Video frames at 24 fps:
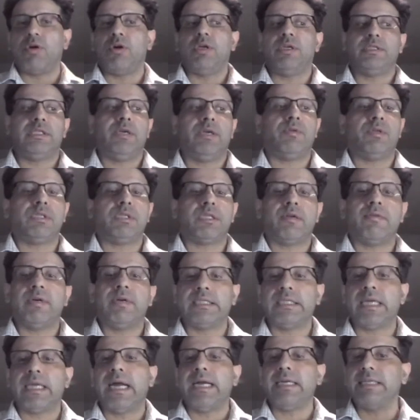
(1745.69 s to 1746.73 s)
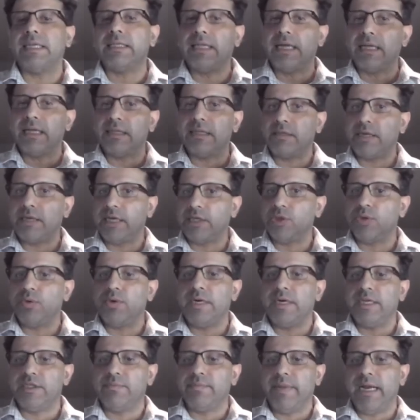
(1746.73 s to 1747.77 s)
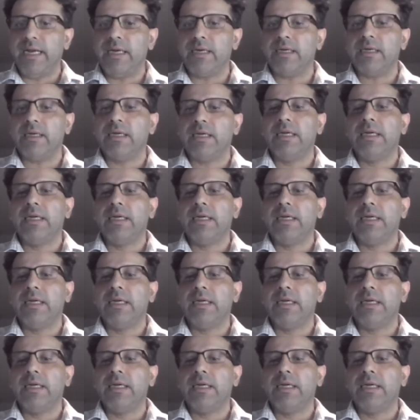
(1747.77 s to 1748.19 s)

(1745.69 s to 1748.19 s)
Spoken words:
SQL Server decides that their threshold is met.